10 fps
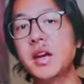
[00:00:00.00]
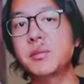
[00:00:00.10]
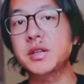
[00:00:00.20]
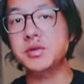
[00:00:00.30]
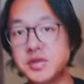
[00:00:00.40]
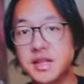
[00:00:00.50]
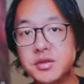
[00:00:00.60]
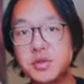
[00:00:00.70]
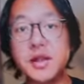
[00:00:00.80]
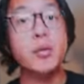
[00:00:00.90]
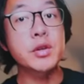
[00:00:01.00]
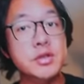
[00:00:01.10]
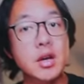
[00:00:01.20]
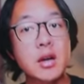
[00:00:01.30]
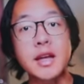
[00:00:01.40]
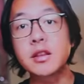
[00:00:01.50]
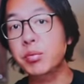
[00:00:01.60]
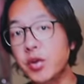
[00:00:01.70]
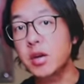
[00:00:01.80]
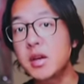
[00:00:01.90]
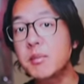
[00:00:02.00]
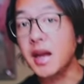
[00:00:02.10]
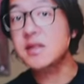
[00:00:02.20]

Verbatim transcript: Xperia 1 Mark V feels a lot like